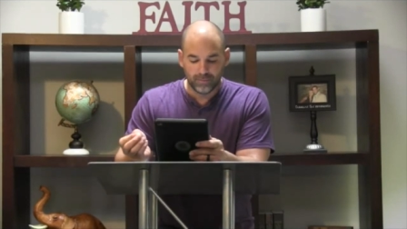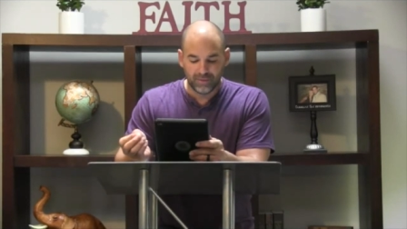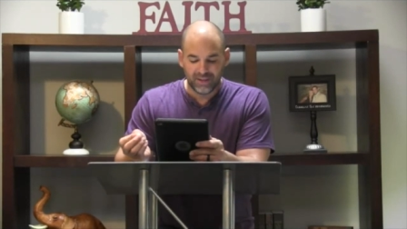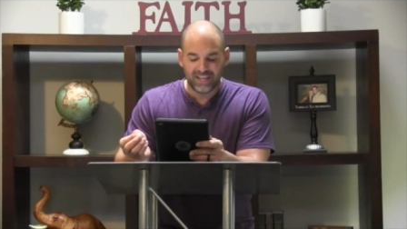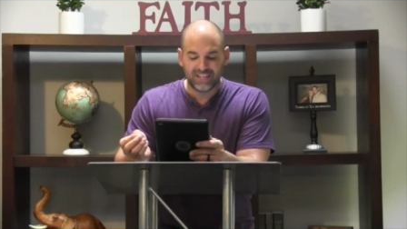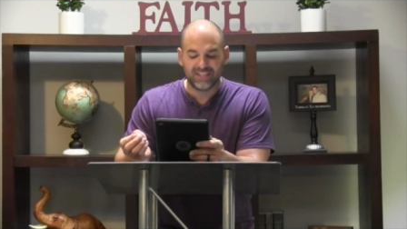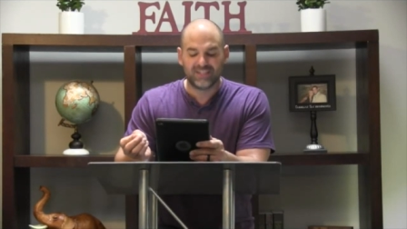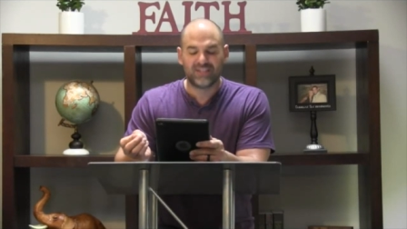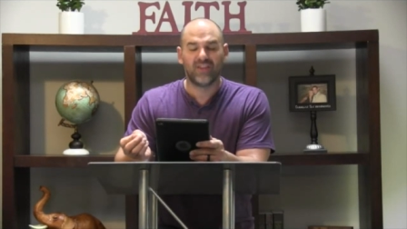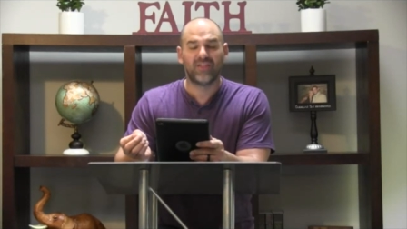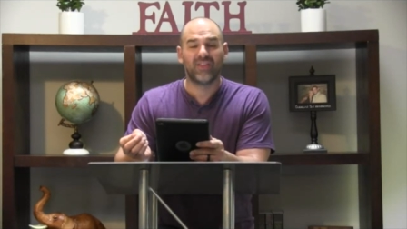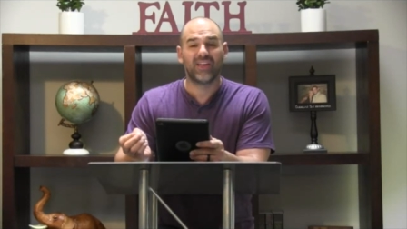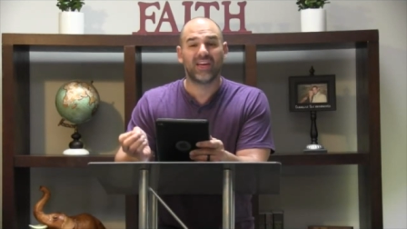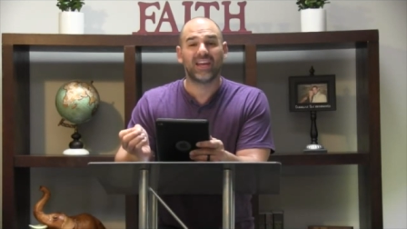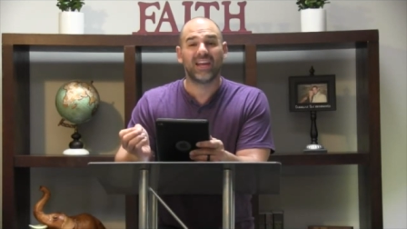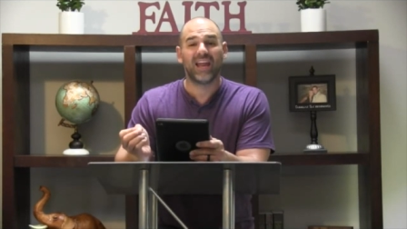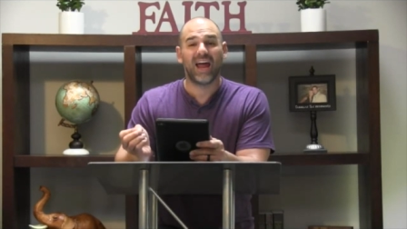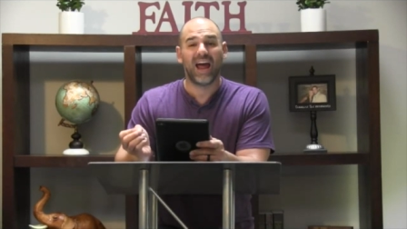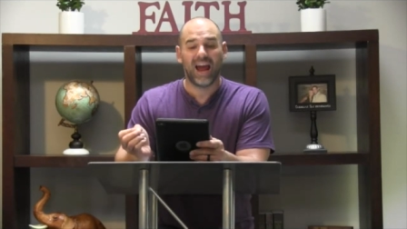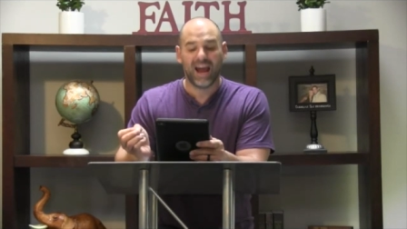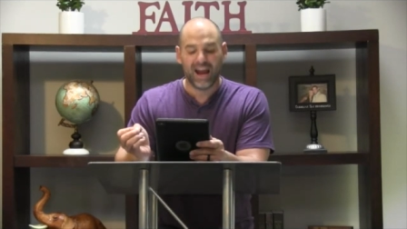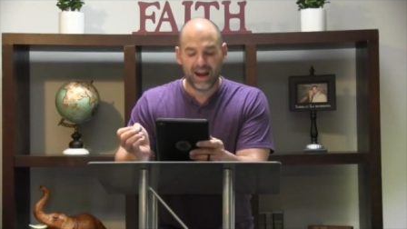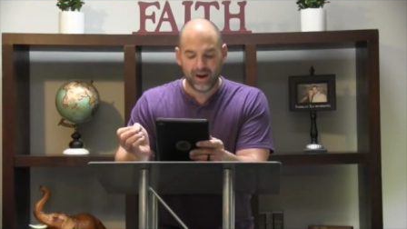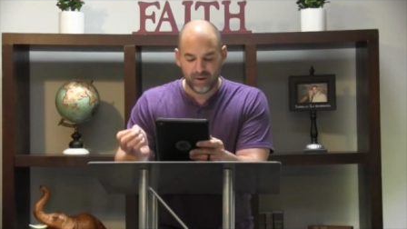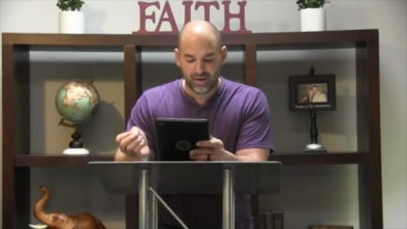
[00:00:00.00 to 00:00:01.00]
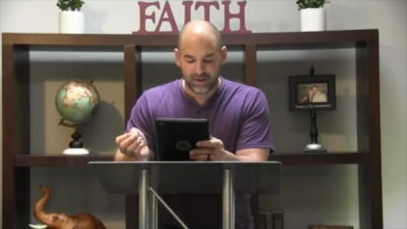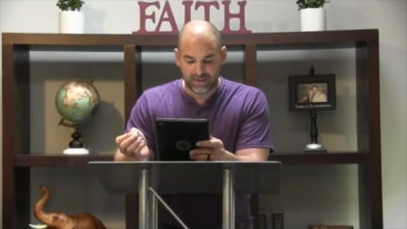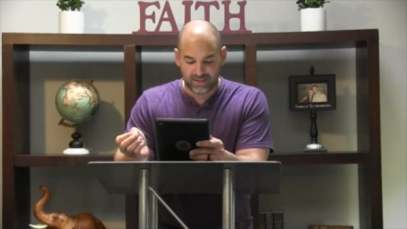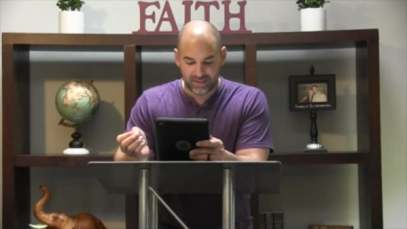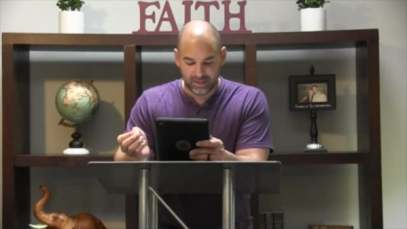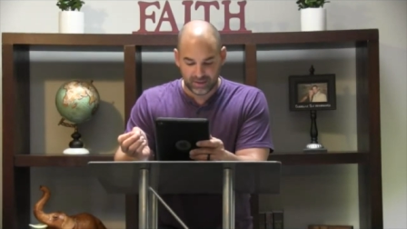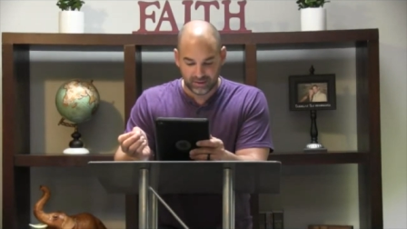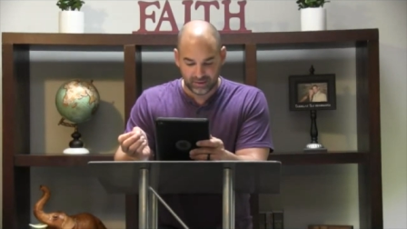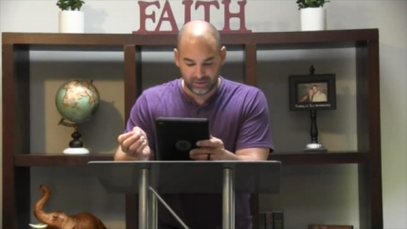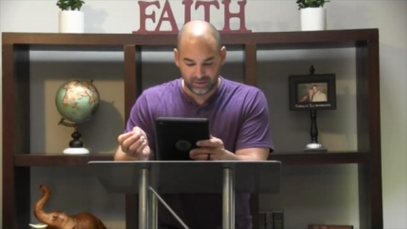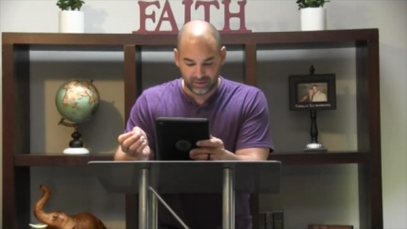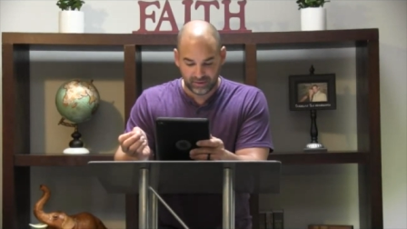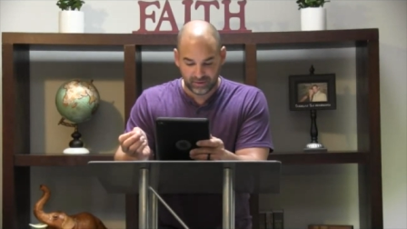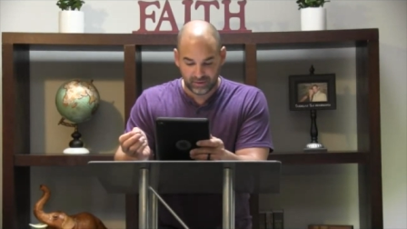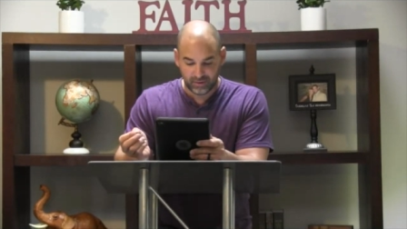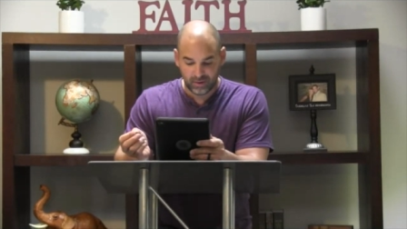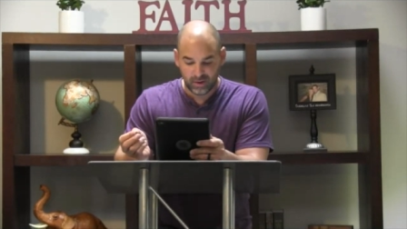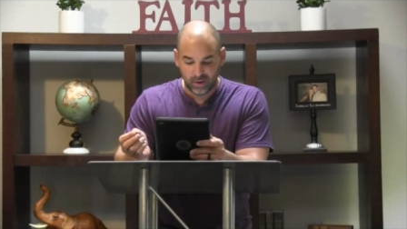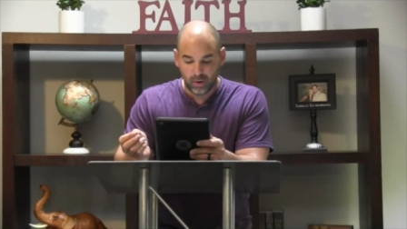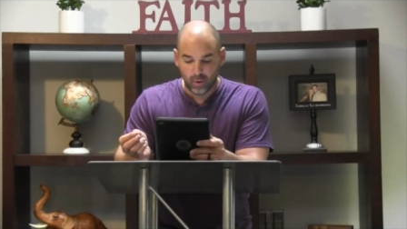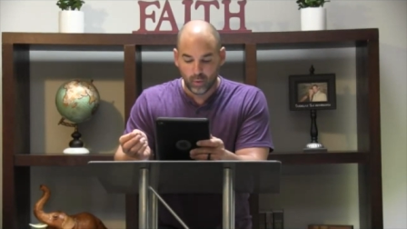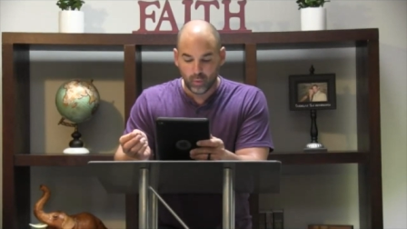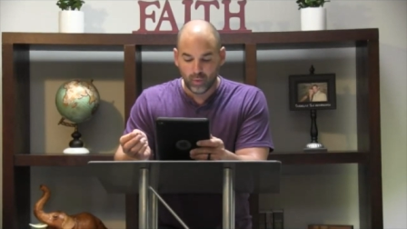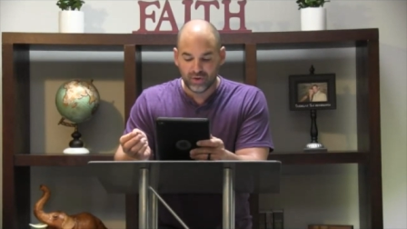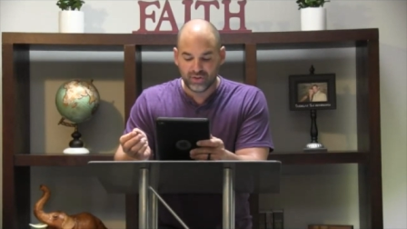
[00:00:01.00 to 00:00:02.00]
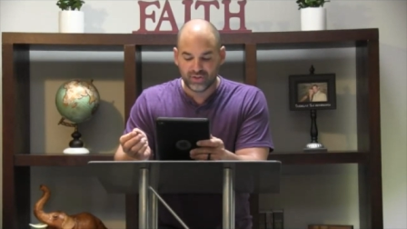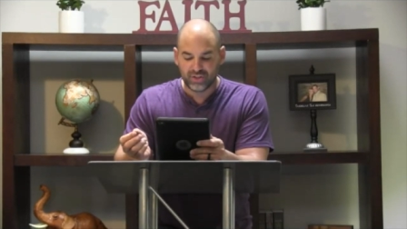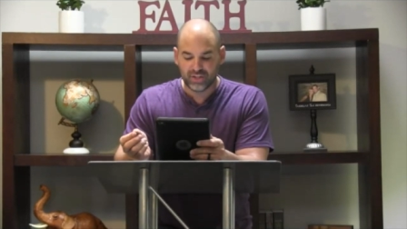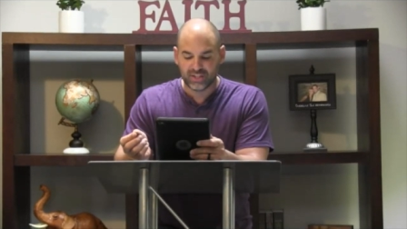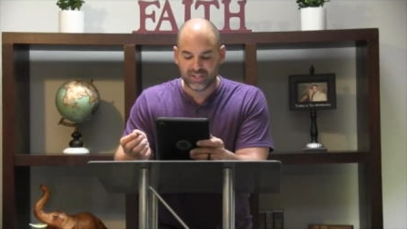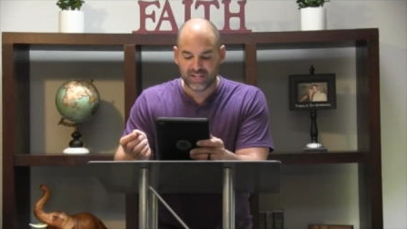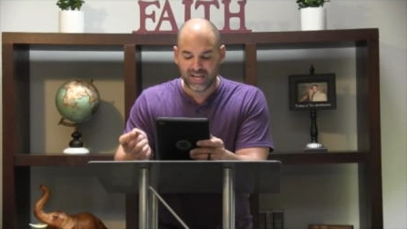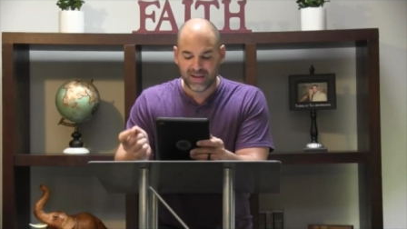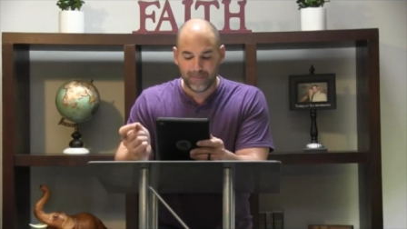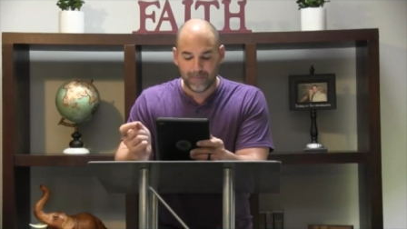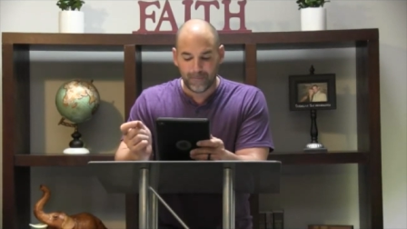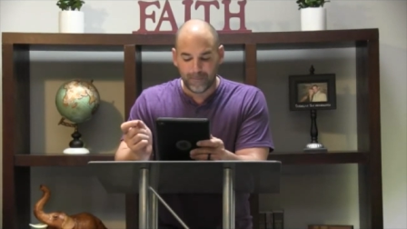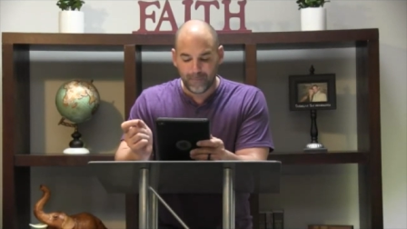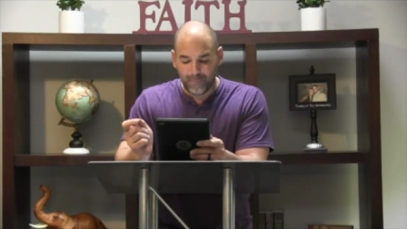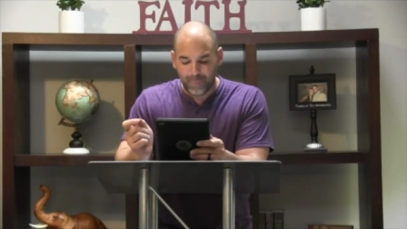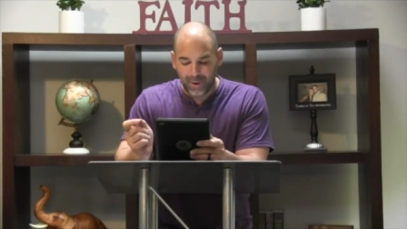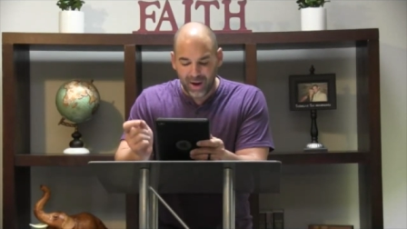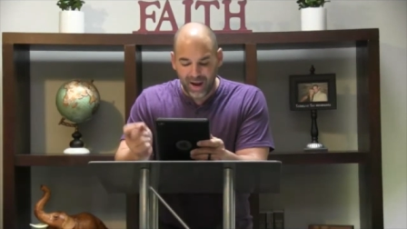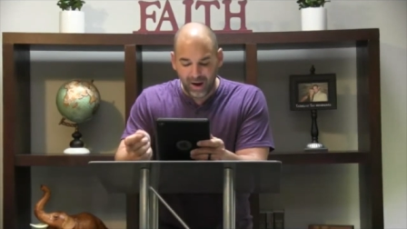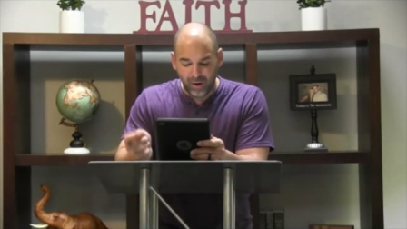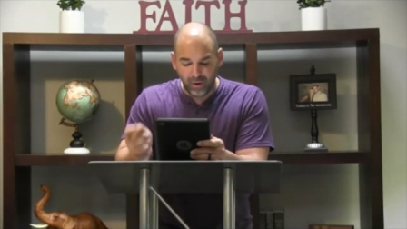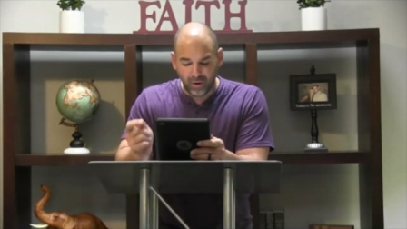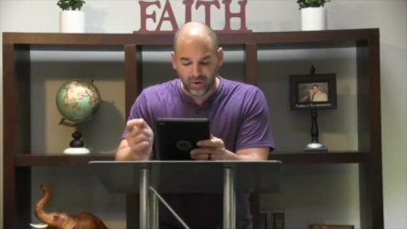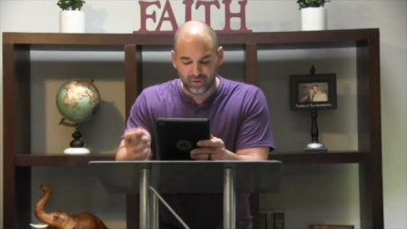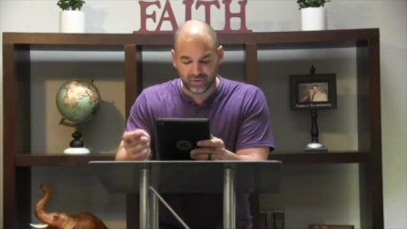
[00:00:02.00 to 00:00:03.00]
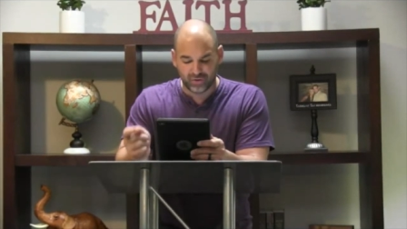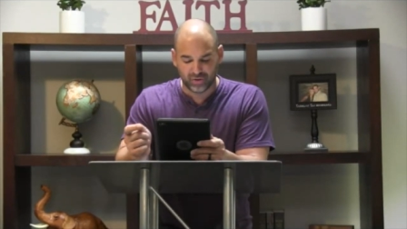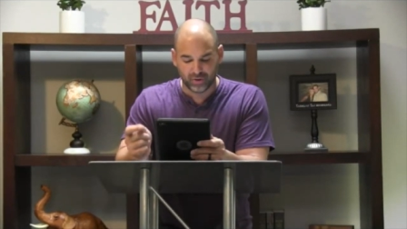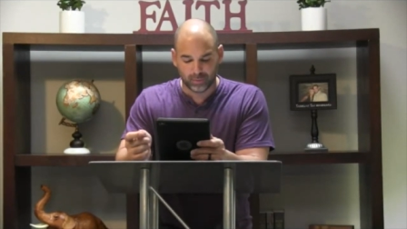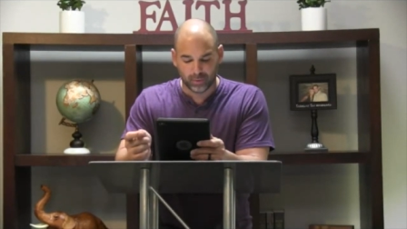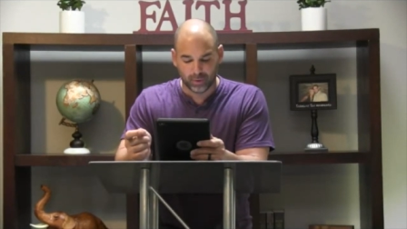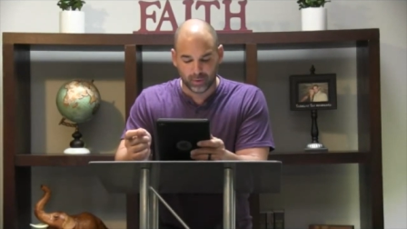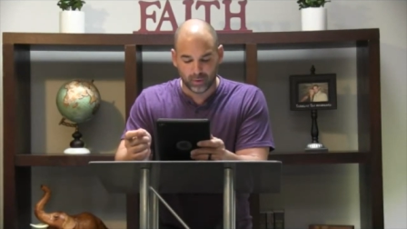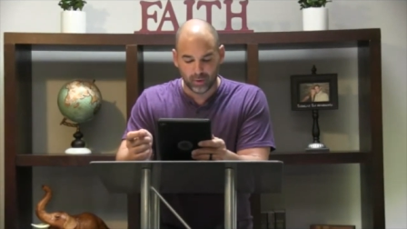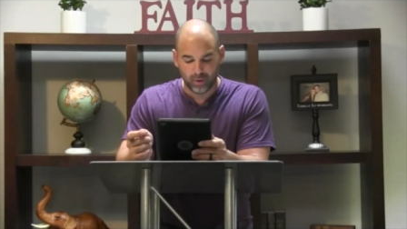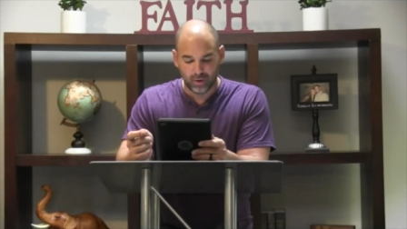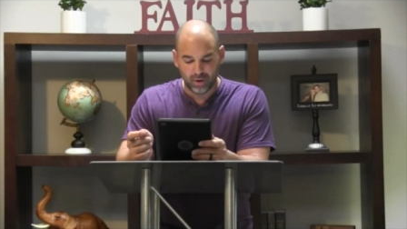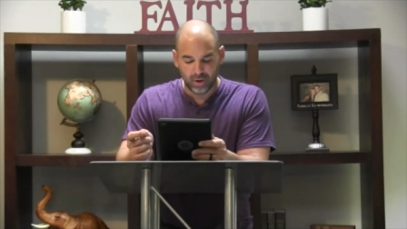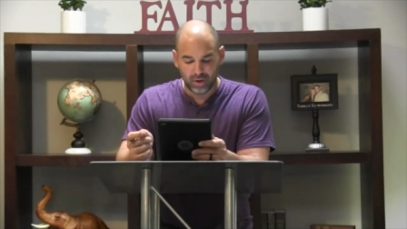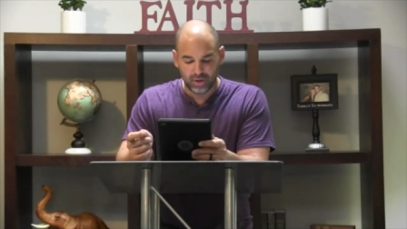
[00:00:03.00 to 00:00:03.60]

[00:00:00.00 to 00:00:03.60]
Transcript: into the inheritance, which is imperishable.